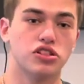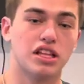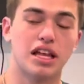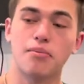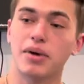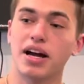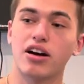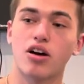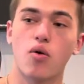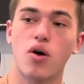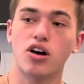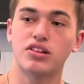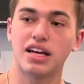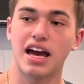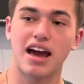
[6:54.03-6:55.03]
they might go
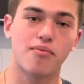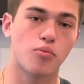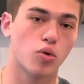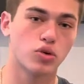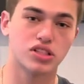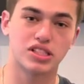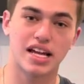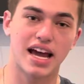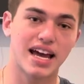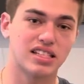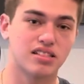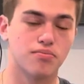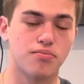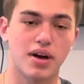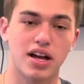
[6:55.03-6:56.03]
on to have more stats
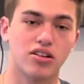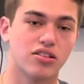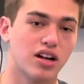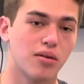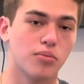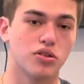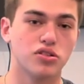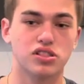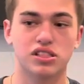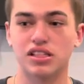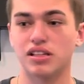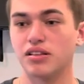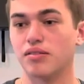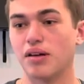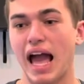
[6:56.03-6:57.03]
and better numbers and